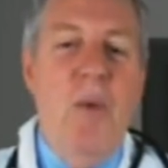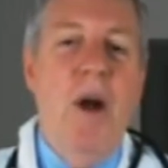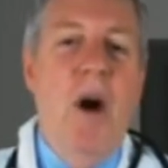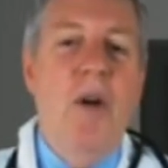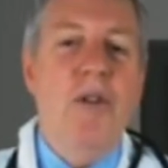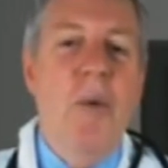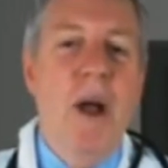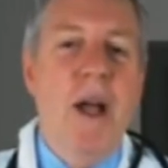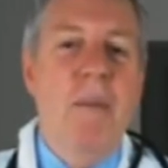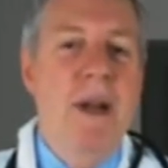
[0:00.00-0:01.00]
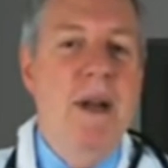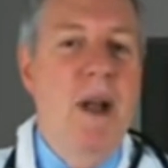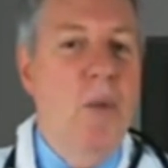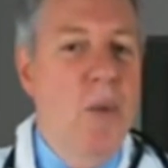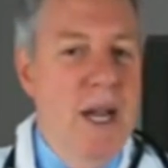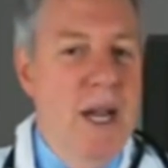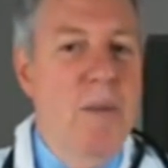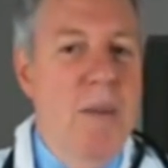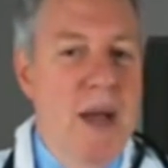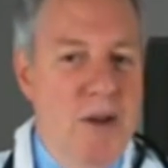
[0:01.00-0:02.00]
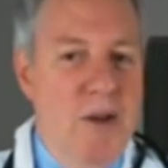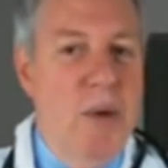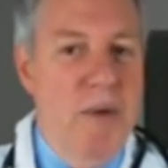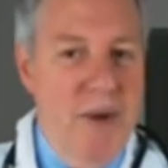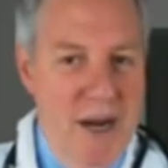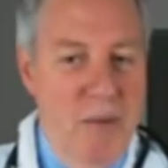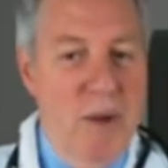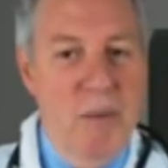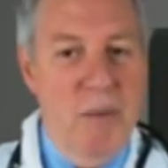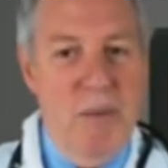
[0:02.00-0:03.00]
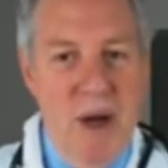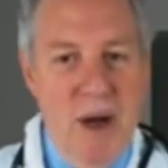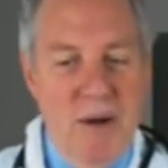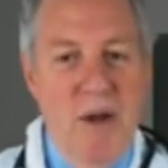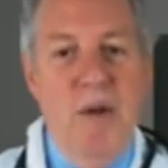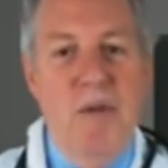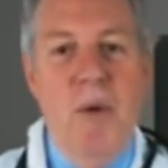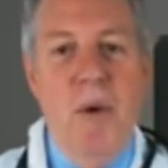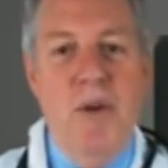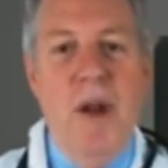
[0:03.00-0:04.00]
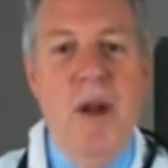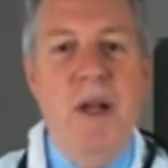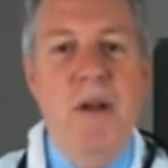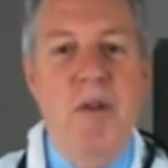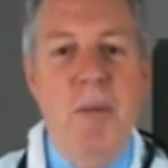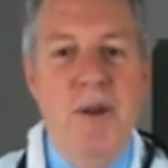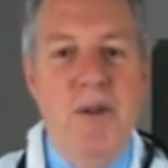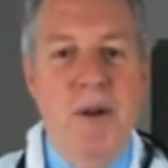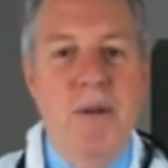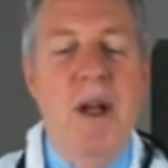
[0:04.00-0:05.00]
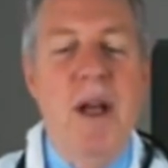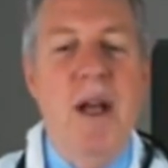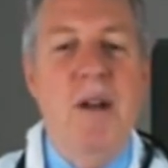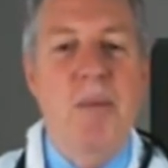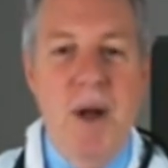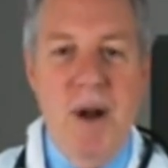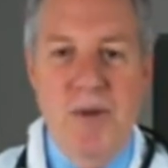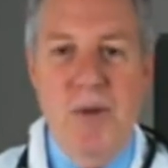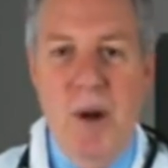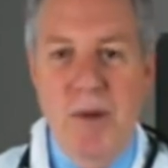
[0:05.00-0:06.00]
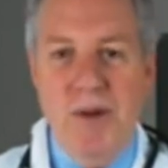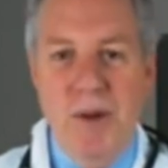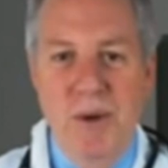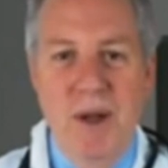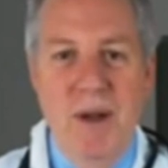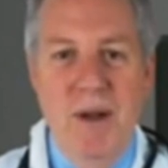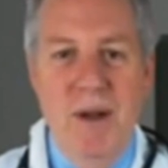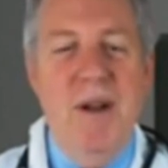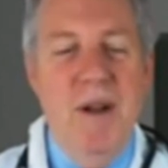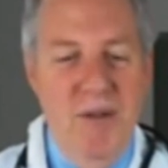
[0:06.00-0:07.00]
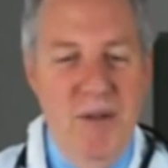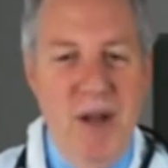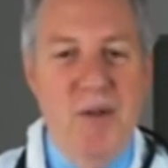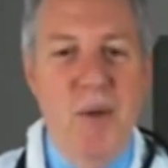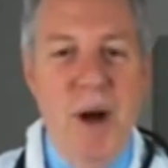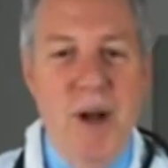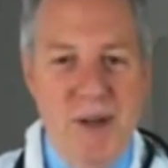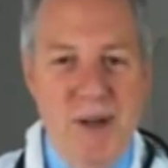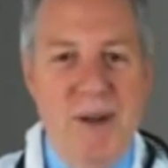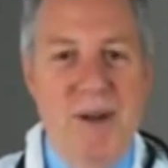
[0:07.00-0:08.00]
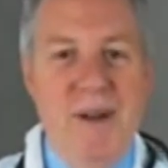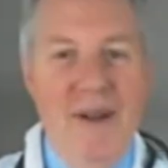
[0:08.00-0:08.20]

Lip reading: We also recommend reading the manual provided with the product for safety information and product troubleshooting. Thanks for watching.